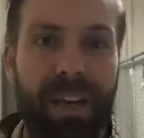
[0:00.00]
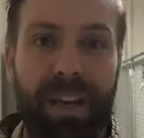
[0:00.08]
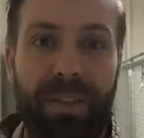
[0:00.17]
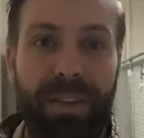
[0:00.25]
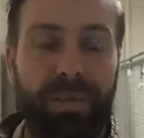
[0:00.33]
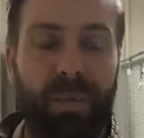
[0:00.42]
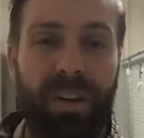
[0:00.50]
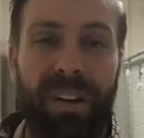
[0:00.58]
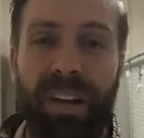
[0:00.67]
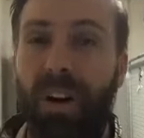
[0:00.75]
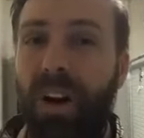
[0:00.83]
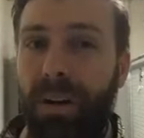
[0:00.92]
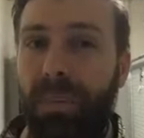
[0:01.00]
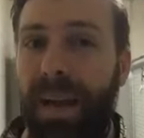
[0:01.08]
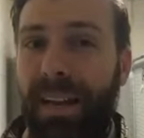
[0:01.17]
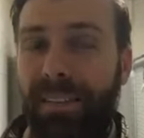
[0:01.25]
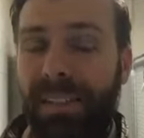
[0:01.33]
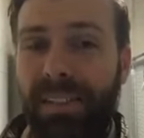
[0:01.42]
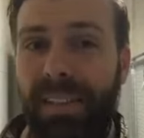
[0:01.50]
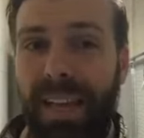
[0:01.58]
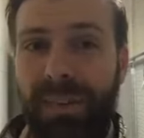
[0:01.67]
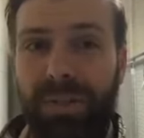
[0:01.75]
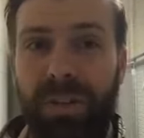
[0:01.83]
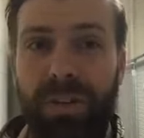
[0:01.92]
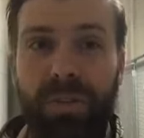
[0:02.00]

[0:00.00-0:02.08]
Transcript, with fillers: This one, it automatically saves too,